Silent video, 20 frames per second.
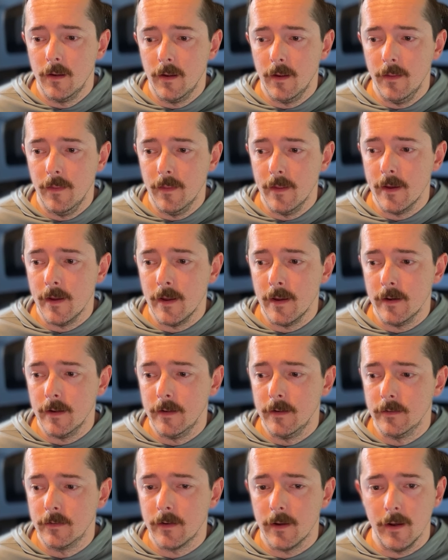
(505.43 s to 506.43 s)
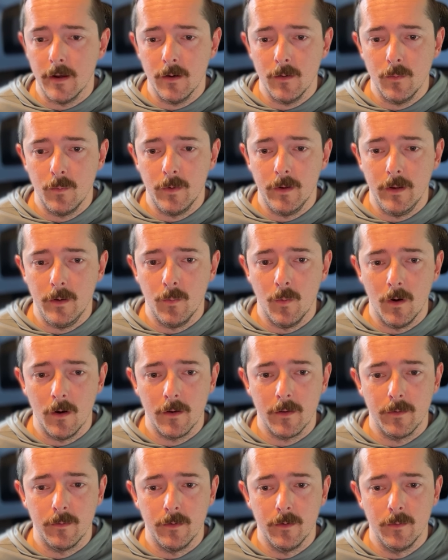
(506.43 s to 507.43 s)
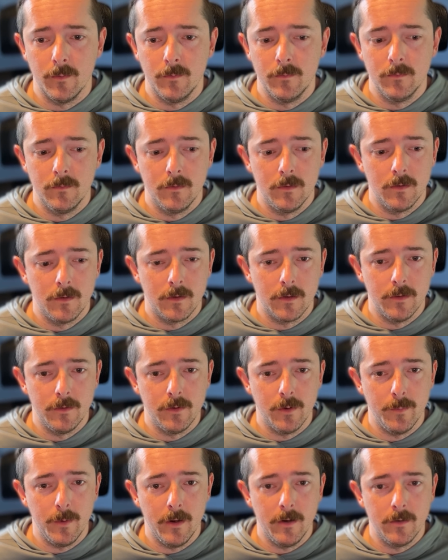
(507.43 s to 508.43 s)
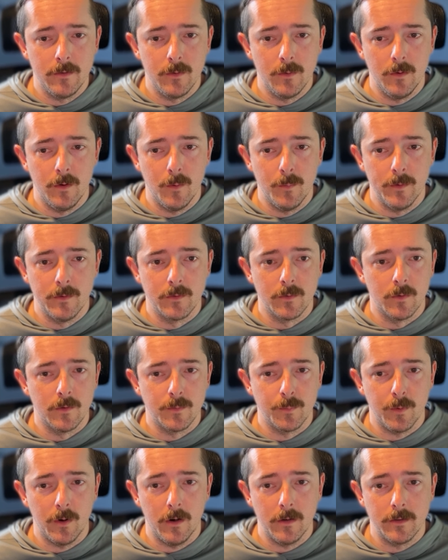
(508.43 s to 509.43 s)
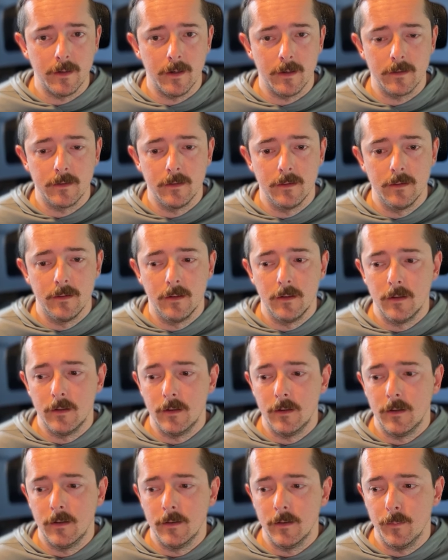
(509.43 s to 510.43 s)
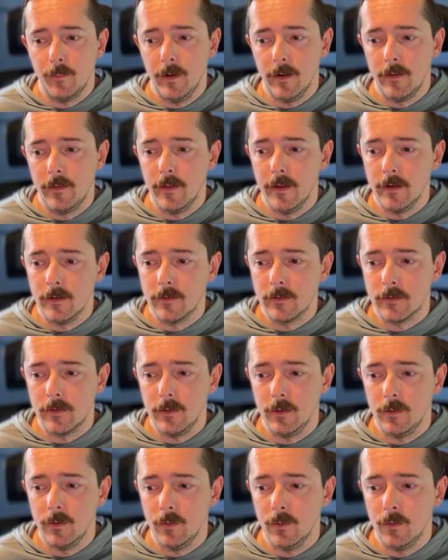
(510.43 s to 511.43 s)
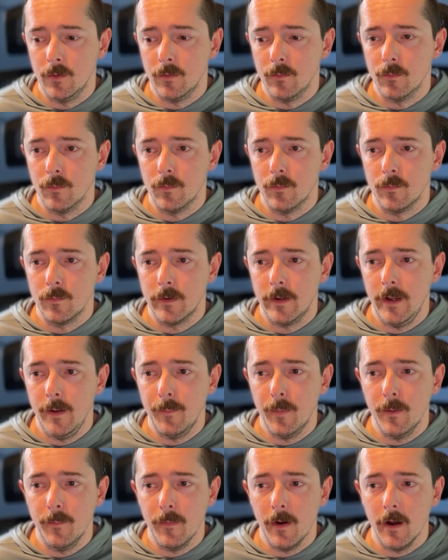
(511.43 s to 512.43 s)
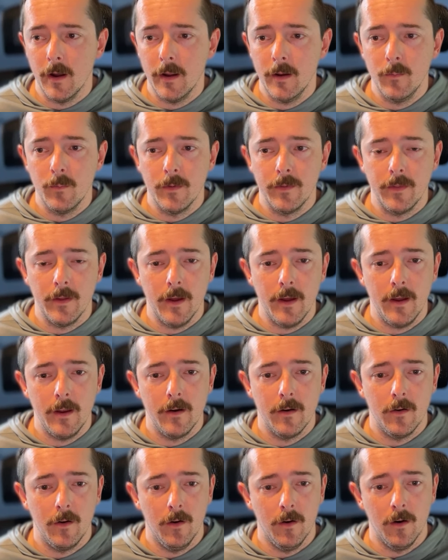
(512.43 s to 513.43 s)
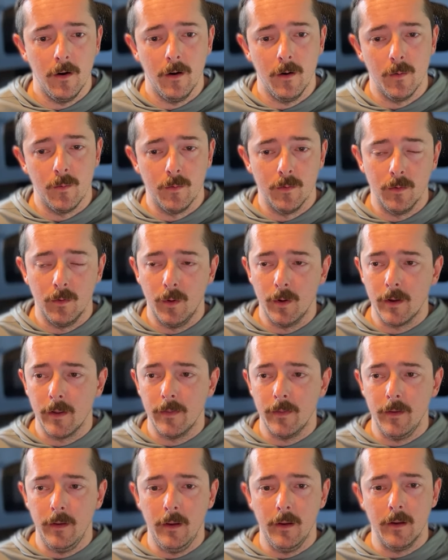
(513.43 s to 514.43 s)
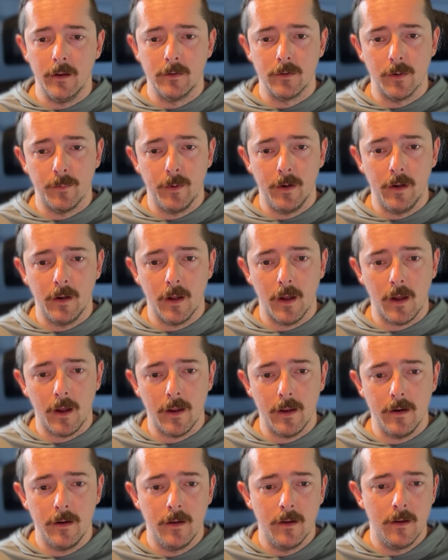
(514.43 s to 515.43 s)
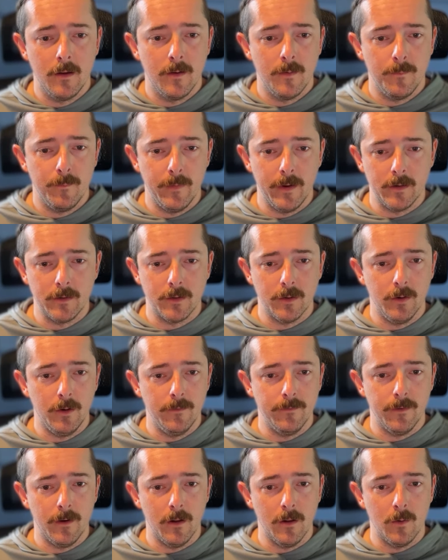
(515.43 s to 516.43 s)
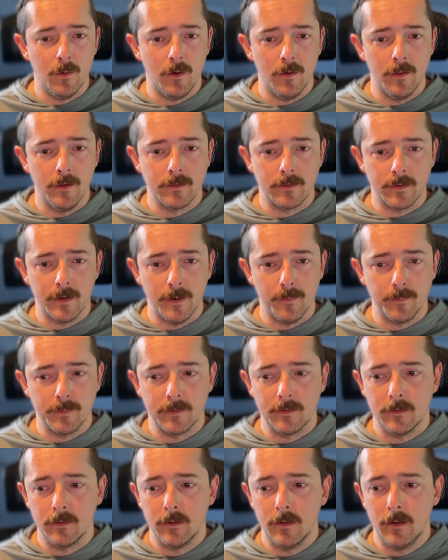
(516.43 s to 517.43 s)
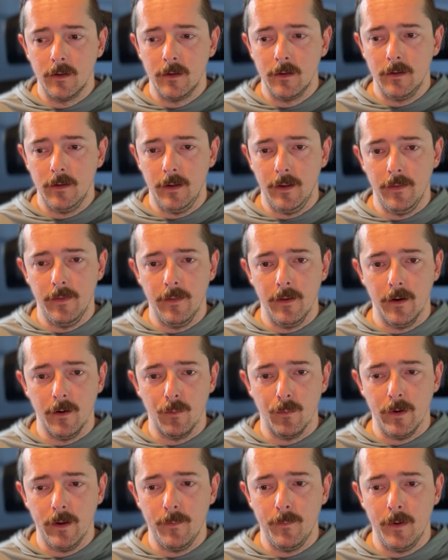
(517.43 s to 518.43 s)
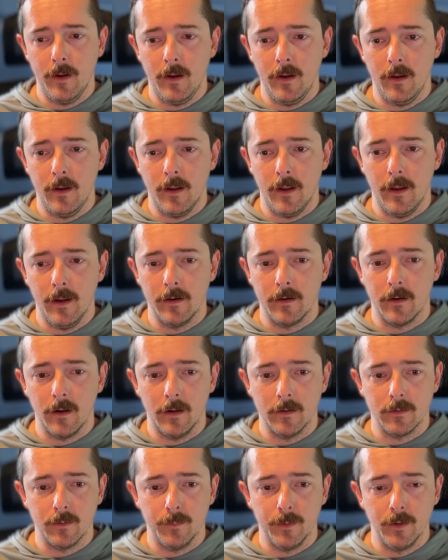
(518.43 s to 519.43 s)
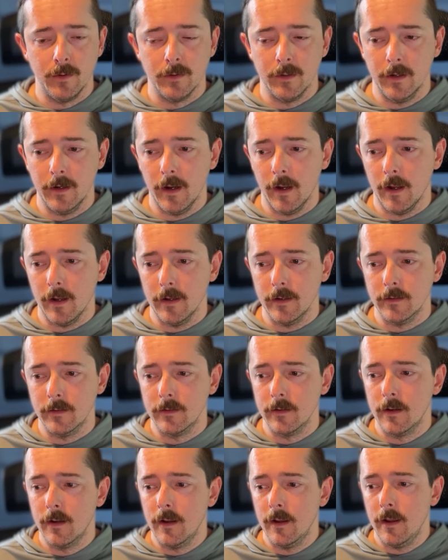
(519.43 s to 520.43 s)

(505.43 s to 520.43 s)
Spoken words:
And that is how we walk through contributing to an open source project. The big things to keep in mind with that are look at the contributing guide, make sure you follow all the steps in their README and contribution guides.